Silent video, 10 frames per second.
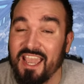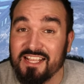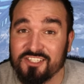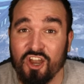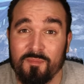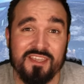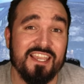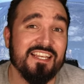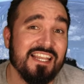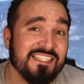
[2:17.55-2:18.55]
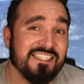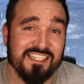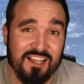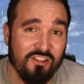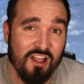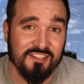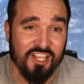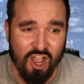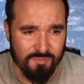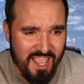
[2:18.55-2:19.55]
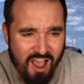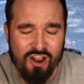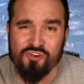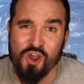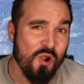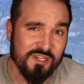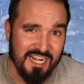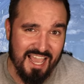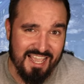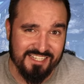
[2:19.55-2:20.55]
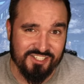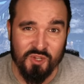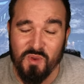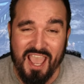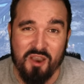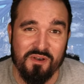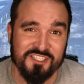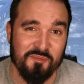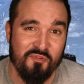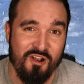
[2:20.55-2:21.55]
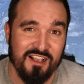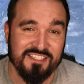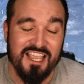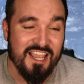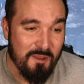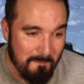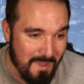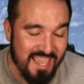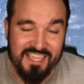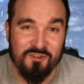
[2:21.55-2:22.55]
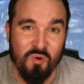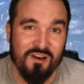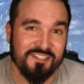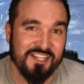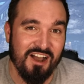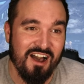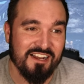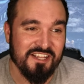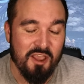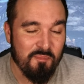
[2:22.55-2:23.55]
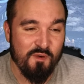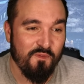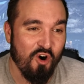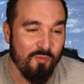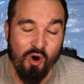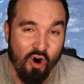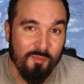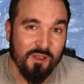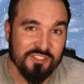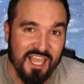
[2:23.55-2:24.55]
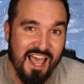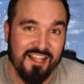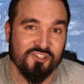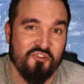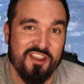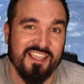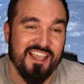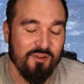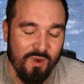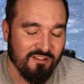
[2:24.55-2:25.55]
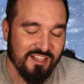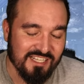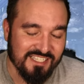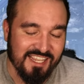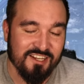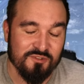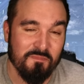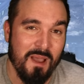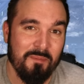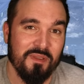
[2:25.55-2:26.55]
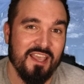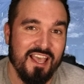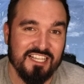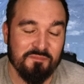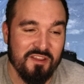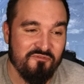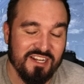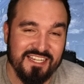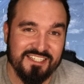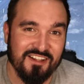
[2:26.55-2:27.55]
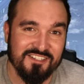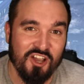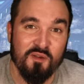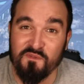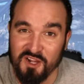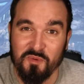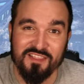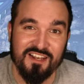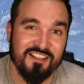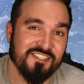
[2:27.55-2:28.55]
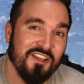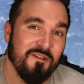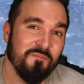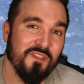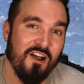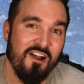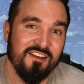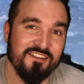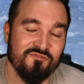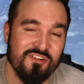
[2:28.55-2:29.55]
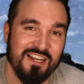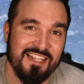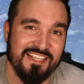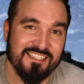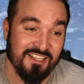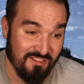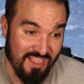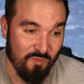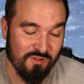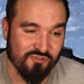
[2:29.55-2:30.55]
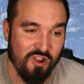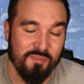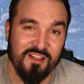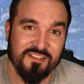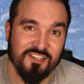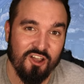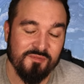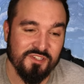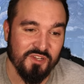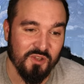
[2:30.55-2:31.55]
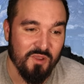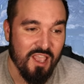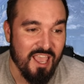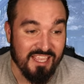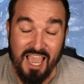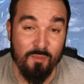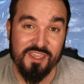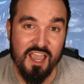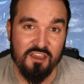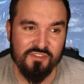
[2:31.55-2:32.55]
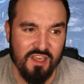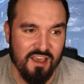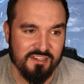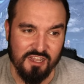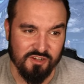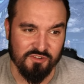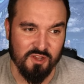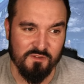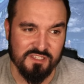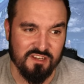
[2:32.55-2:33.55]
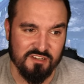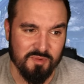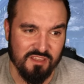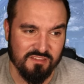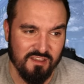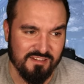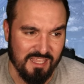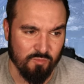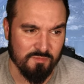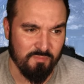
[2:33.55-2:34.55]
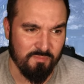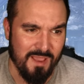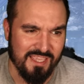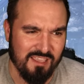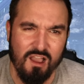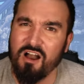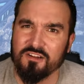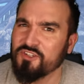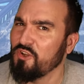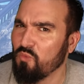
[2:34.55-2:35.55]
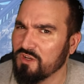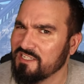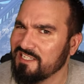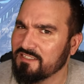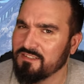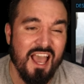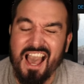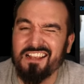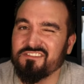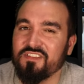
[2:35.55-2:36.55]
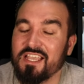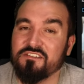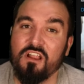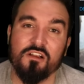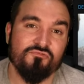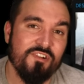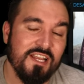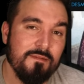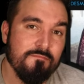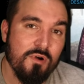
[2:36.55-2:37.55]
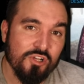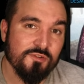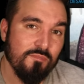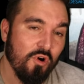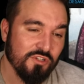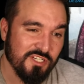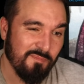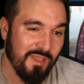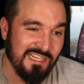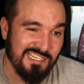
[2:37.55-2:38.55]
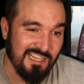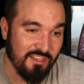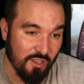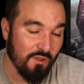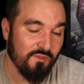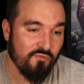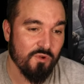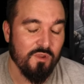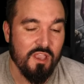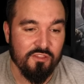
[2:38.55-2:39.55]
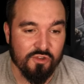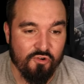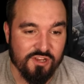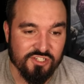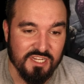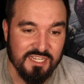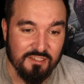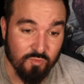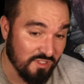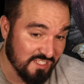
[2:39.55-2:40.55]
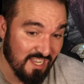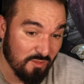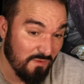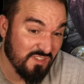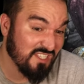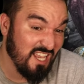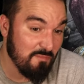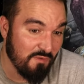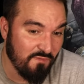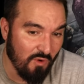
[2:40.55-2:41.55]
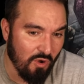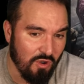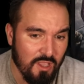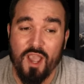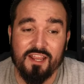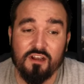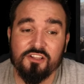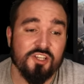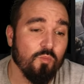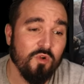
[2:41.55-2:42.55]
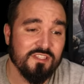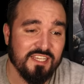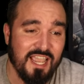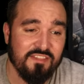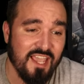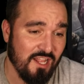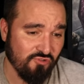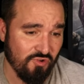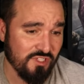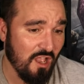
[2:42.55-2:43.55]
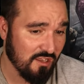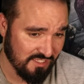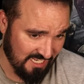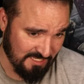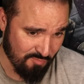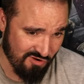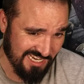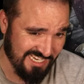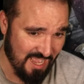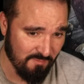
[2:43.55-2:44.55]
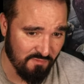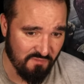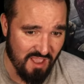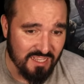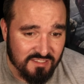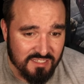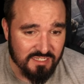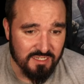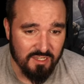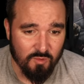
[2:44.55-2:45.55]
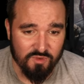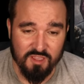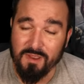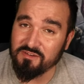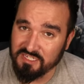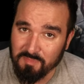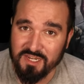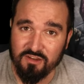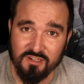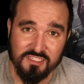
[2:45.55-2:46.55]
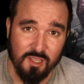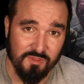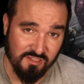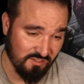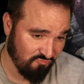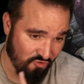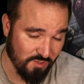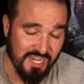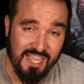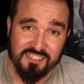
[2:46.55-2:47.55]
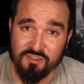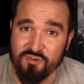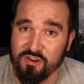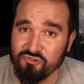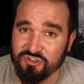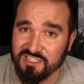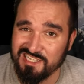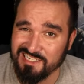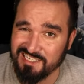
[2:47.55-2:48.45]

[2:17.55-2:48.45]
It's coming in, it's still on time. There are no delays to our surprise, making Wildcard perform almost the hat trick. Well, a second map has been released on time following the last Island release, that one dropping on time too. Can we get a third? I don't know if there's going to be a third. That would make it ARK two, wouldn't it? And there's not really much more to depict here. They go through the creature details once again that we've seen before, acknowledging once again the Andrewsarchus is pretty damn fast, with a mounted minigun on top that rotates three hundred sixty